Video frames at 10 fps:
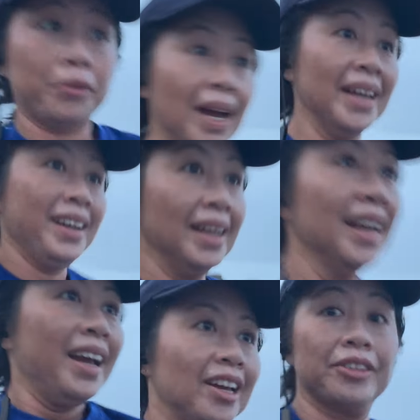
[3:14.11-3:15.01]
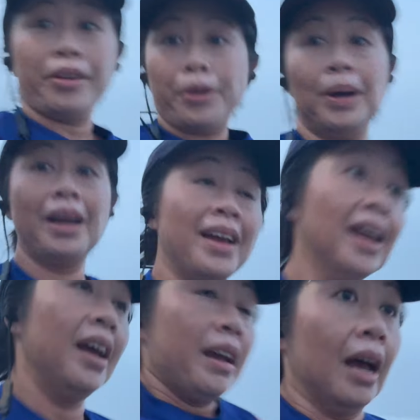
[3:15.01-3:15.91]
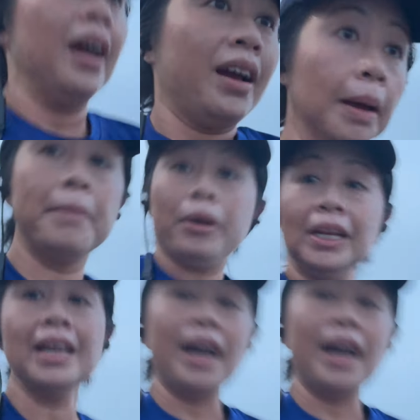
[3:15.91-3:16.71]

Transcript: run, so I'm building